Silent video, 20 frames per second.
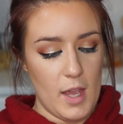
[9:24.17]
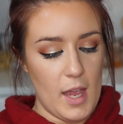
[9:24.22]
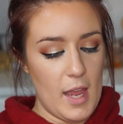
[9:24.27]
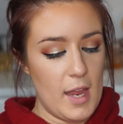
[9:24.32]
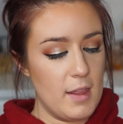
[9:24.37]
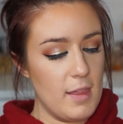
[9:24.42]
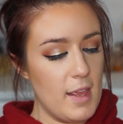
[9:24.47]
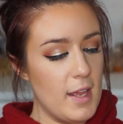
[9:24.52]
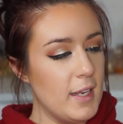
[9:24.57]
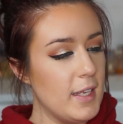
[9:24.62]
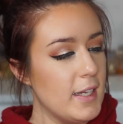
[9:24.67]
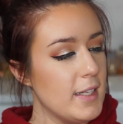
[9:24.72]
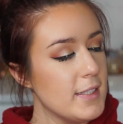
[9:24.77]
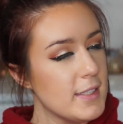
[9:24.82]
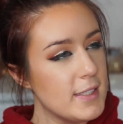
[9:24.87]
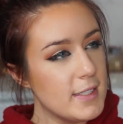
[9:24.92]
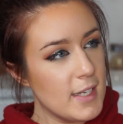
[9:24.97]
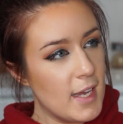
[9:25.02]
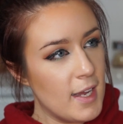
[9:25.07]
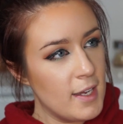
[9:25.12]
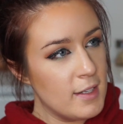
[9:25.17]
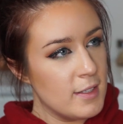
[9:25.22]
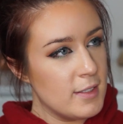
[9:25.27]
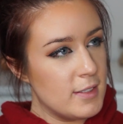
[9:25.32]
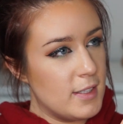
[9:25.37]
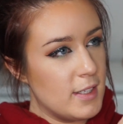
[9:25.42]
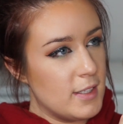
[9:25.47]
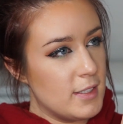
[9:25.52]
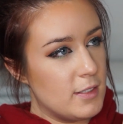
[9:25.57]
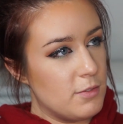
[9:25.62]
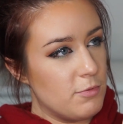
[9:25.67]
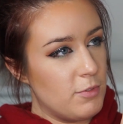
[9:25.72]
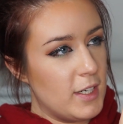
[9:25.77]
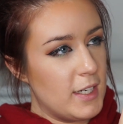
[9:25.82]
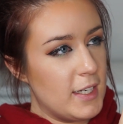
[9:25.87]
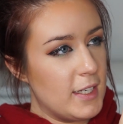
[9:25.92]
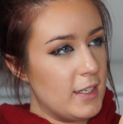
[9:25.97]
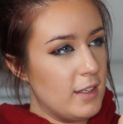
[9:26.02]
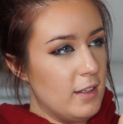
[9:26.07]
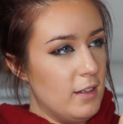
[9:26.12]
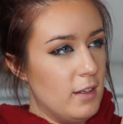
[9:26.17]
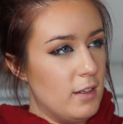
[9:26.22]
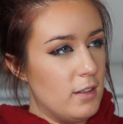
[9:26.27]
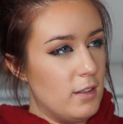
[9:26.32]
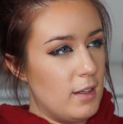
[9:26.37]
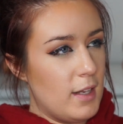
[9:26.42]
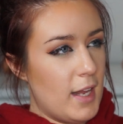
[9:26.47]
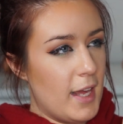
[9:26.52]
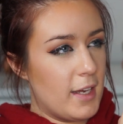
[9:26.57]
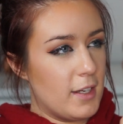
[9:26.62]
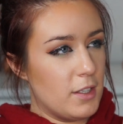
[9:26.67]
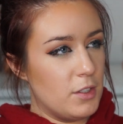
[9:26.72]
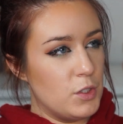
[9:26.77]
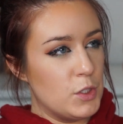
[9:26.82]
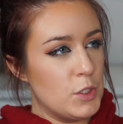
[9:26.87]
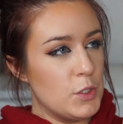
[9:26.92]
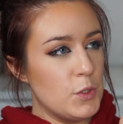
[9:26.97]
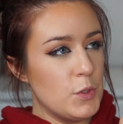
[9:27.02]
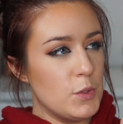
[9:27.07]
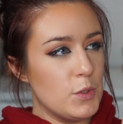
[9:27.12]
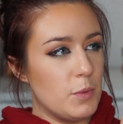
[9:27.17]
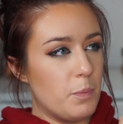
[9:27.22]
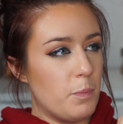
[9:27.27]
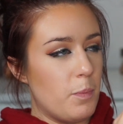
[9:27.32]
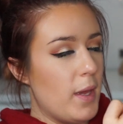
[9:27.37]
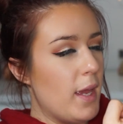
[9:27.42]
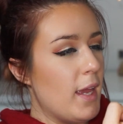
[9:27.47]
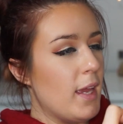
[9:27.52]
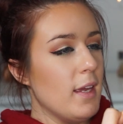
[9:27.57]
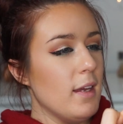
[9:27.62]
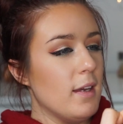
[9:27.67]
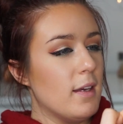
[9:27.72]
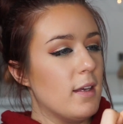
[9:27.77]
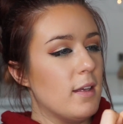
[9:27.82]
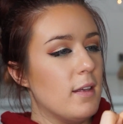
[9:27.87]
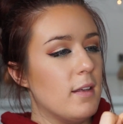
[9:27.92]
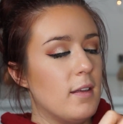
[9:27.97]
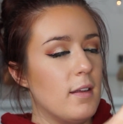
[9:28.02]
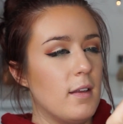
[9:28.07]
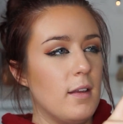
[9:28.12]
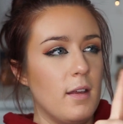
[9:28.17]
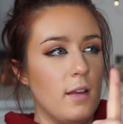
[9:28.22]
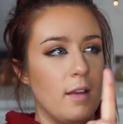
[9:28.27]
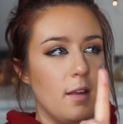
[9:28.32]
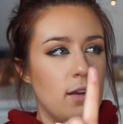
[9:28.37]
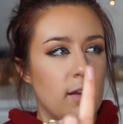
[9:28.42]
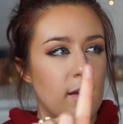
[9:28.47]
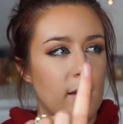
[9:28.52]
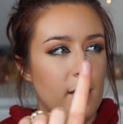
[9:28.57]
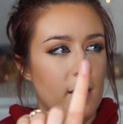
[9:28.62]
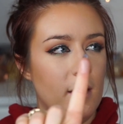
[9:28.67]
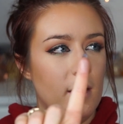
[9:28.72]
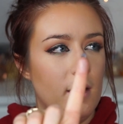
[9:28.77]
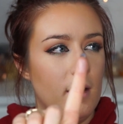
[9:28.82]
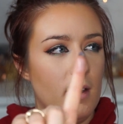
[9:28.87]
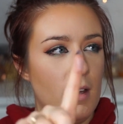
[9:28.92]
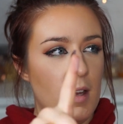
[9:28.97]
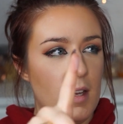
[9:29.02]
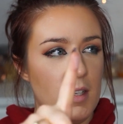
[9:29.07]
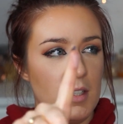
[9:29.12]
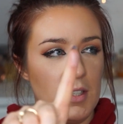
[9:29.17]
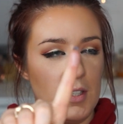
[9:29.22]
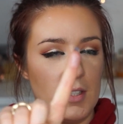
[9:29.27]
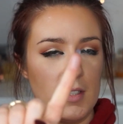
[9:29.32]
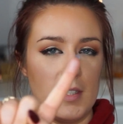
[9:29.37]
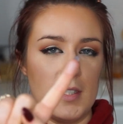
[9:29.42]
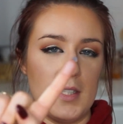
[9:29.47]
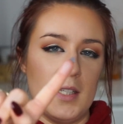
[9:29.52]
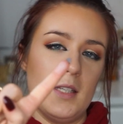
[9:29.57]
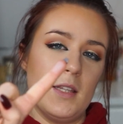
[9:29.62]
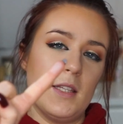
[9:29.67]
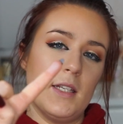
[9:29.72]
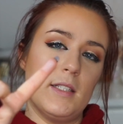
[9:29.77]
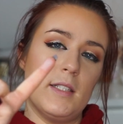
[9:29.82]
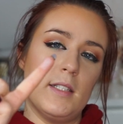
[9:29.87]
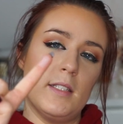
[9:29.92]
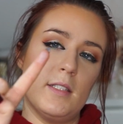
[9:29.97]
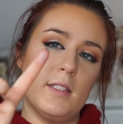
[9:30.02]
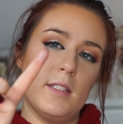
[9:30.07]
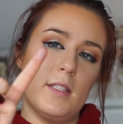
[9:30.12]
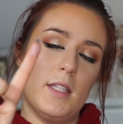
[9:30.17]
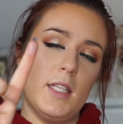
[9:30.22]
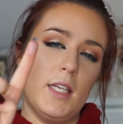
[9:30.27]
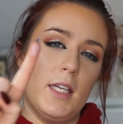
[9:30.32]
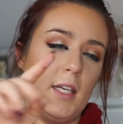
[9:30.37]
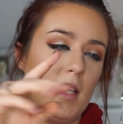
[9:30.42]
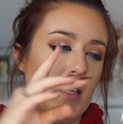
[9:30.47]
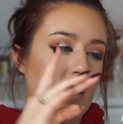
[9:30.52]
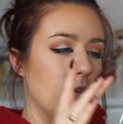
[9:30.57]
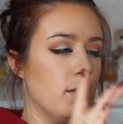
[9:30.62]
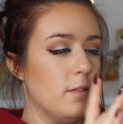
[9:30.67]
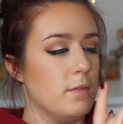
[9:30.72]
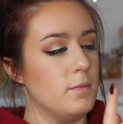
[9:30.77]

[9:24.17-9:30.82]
And then inside is this really like a nude pink. And you can see this is the